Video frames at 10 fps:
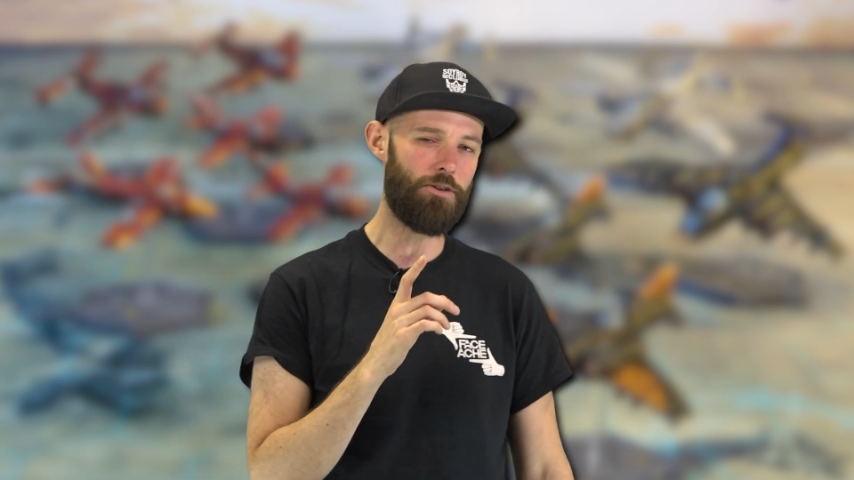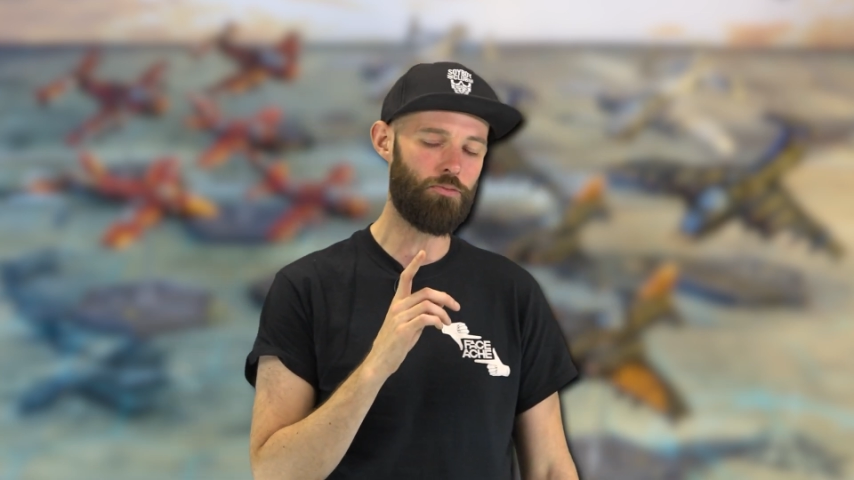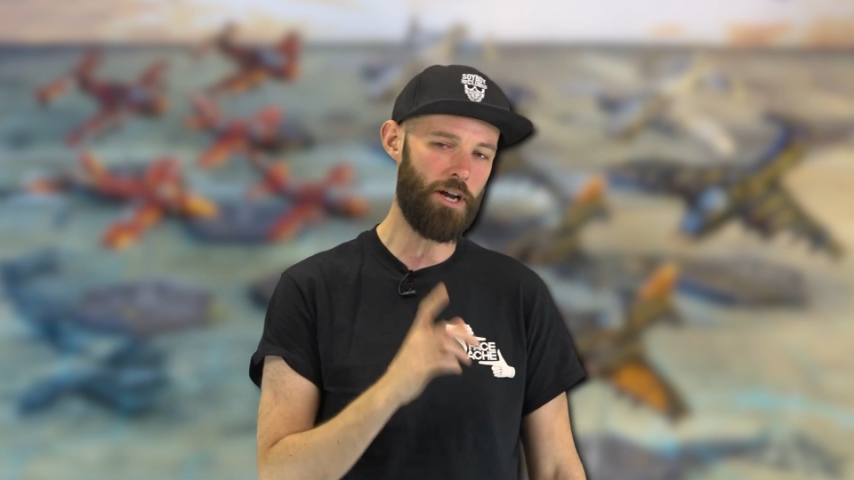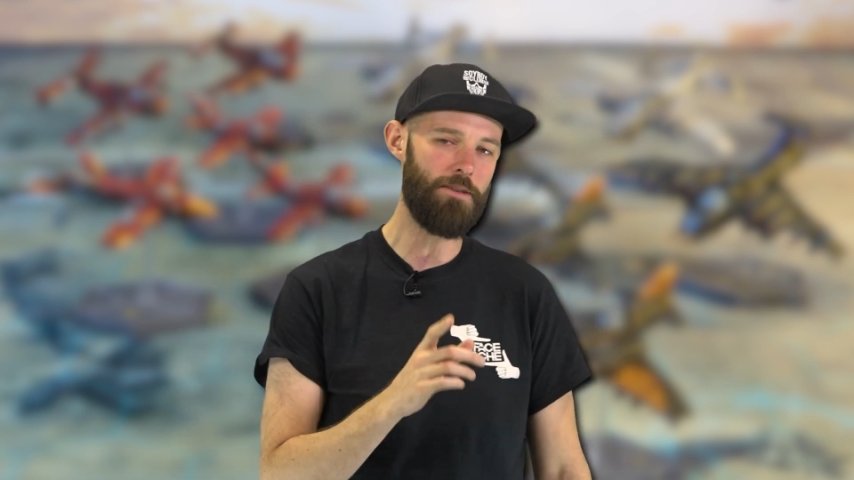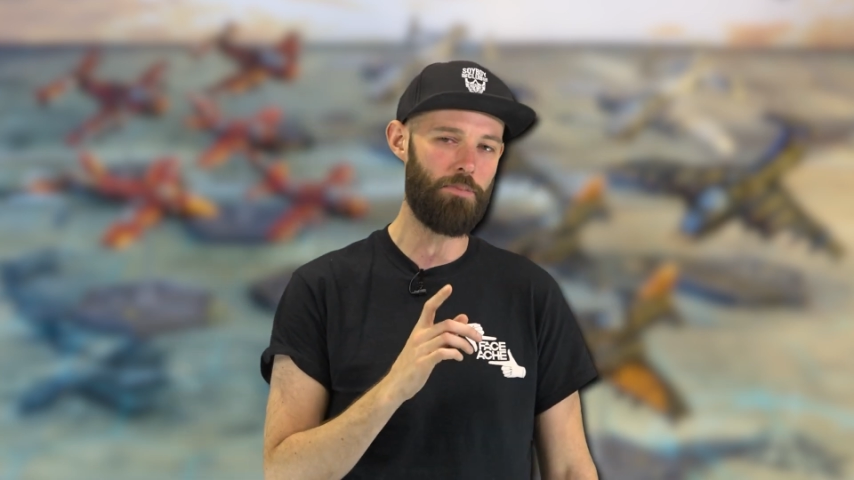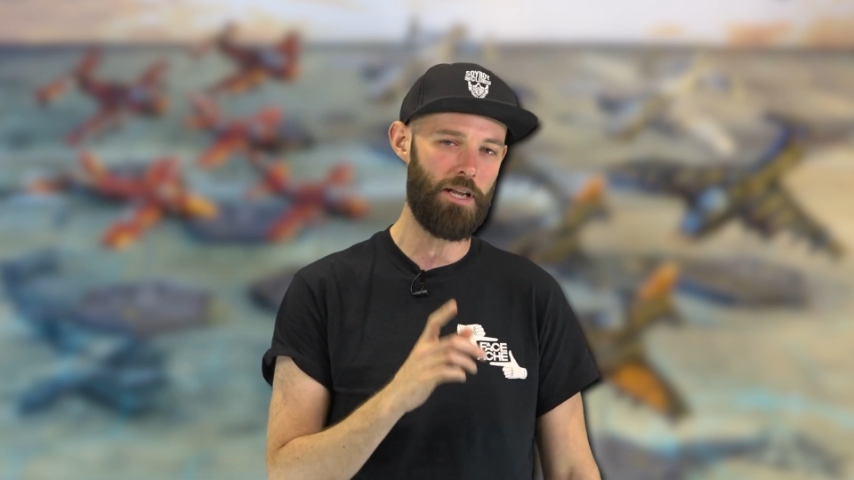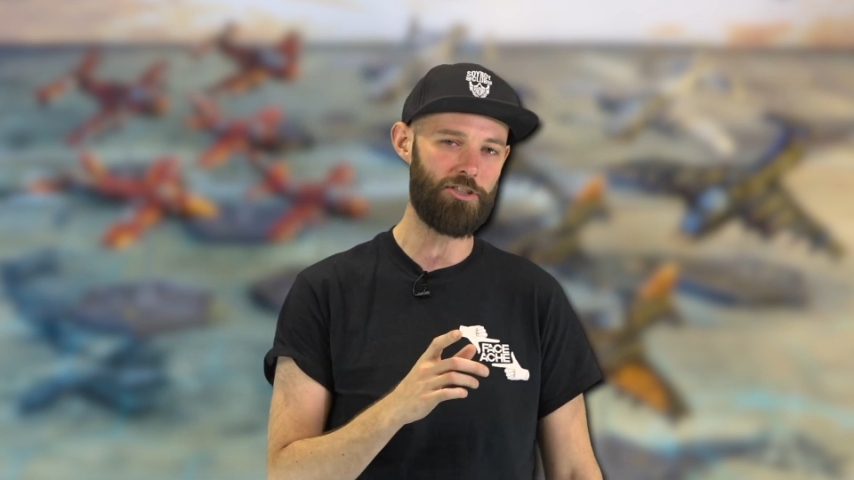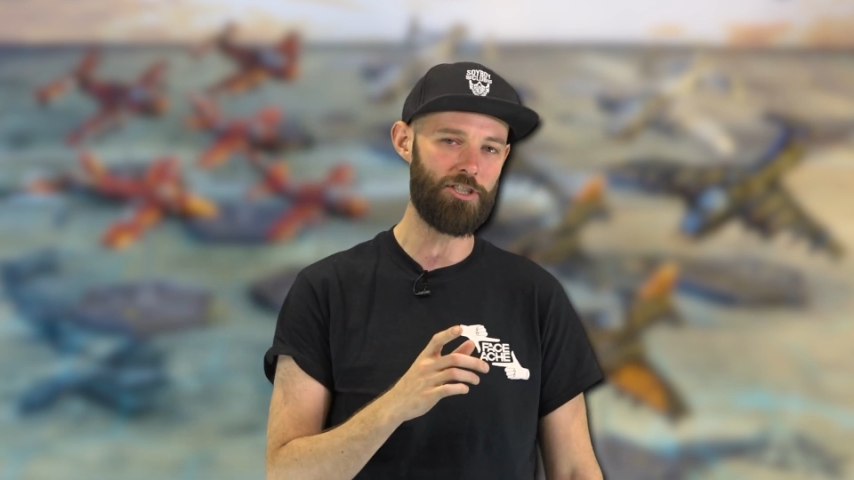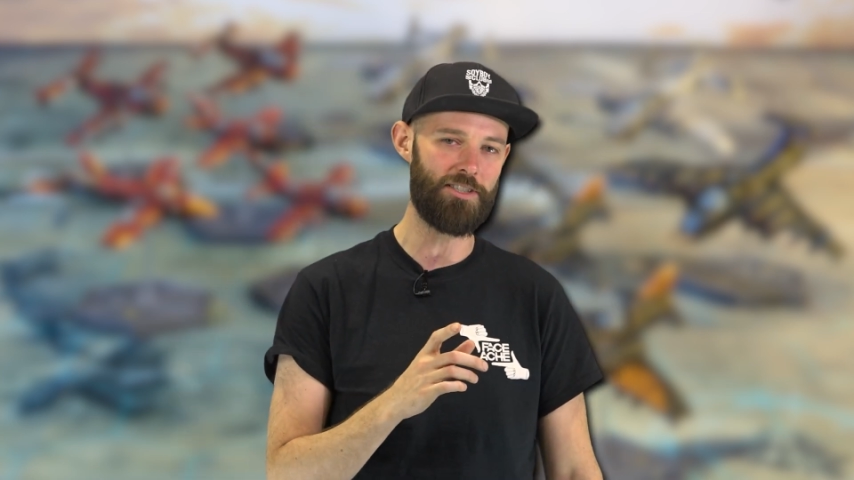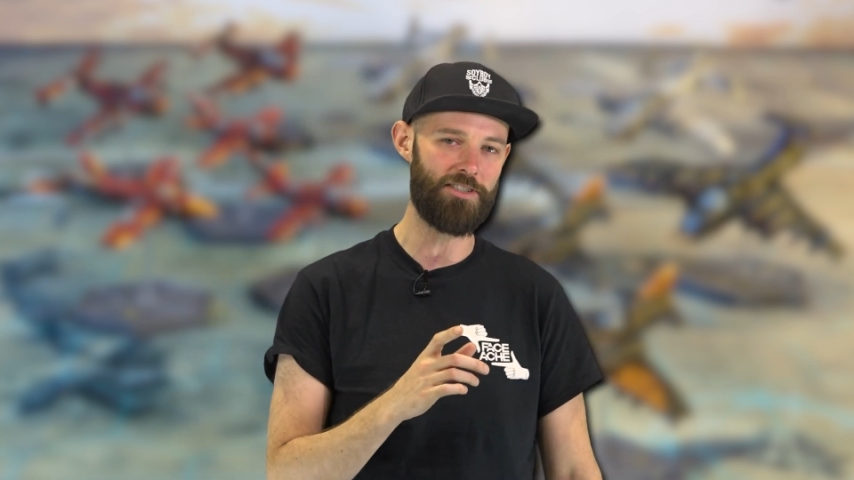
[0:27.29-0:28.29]
great
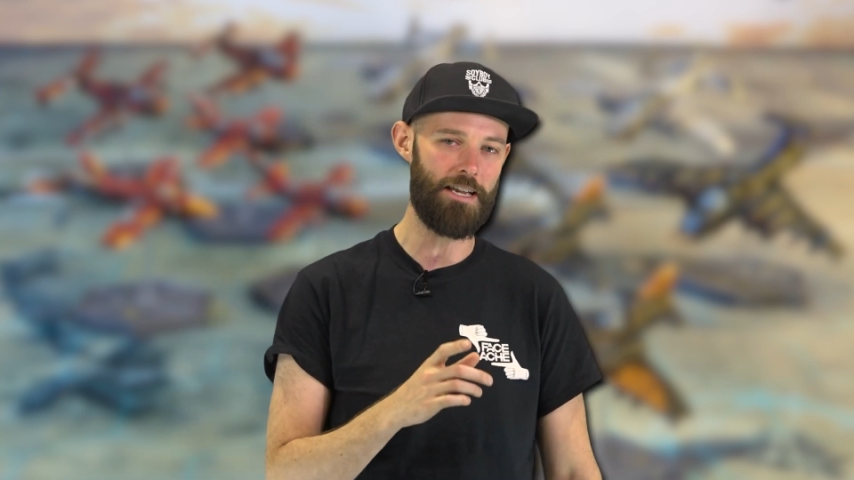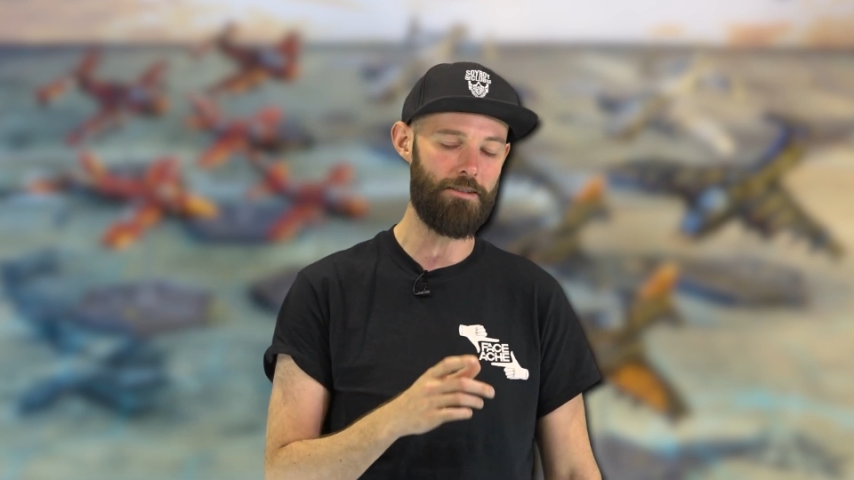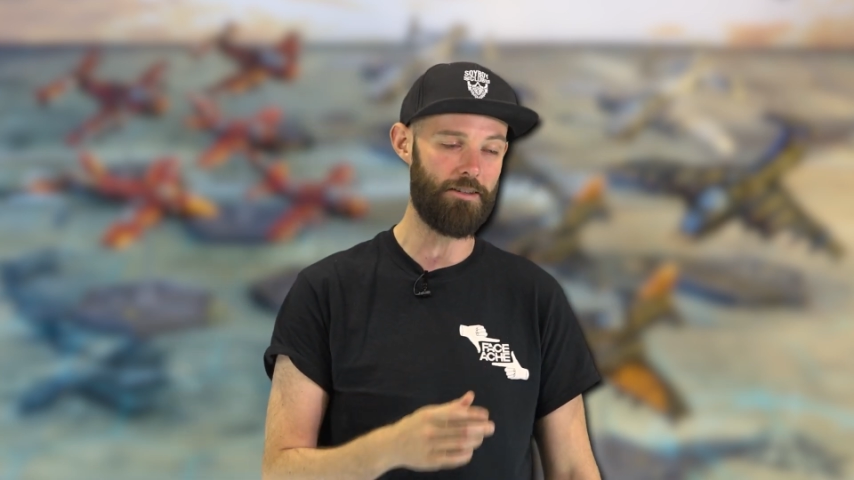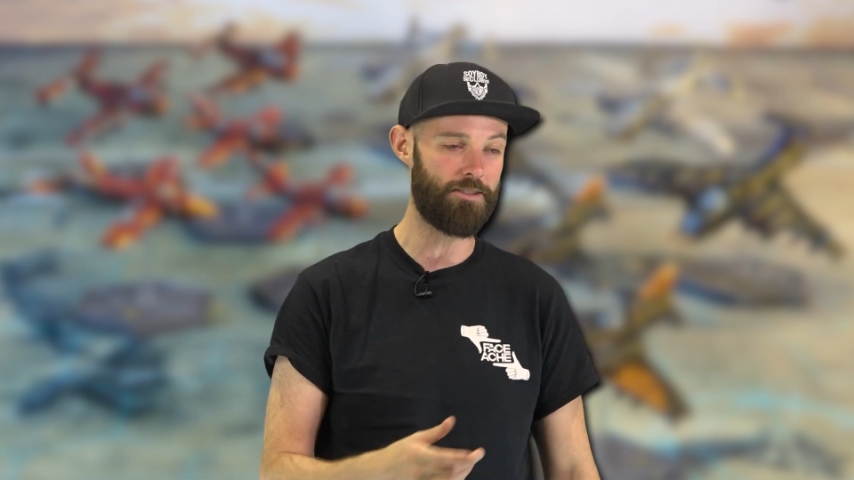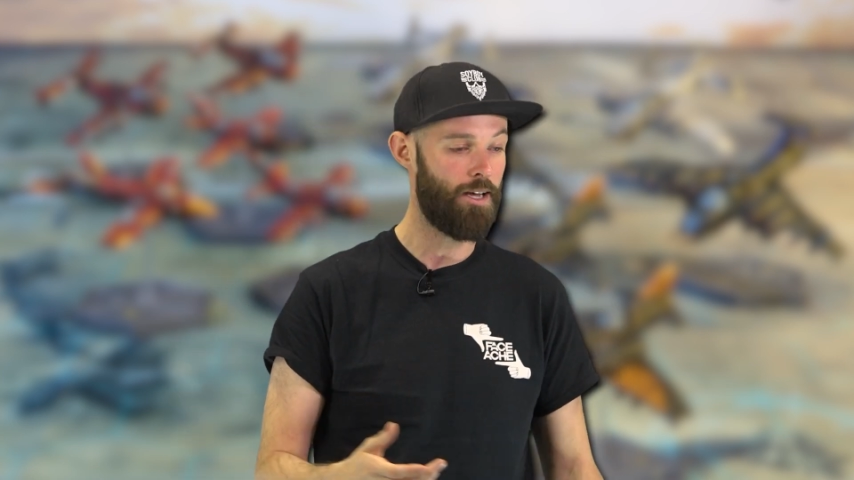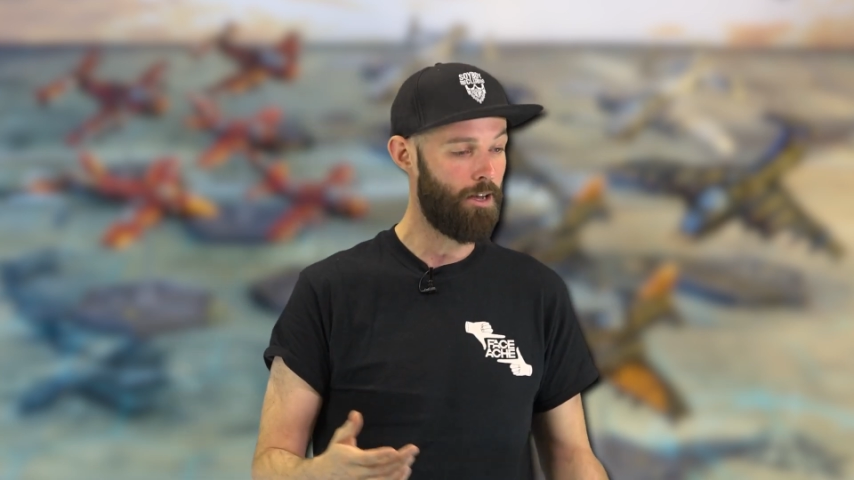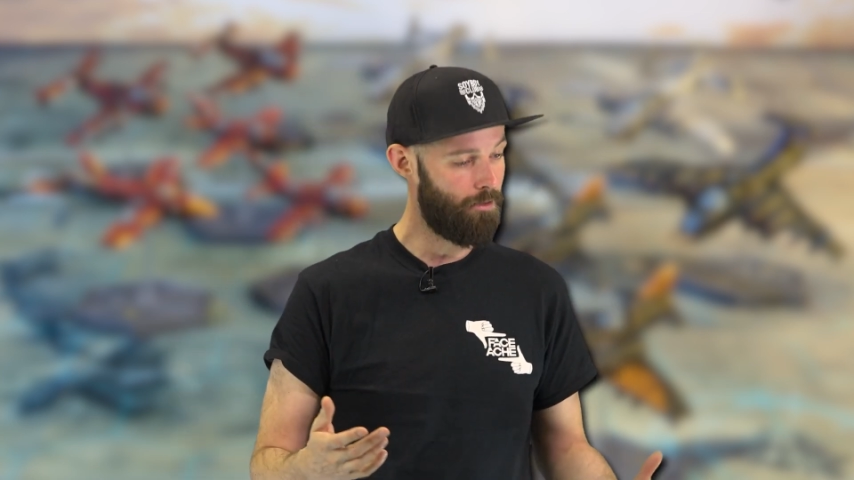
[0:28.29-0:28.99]
pleasure to say that,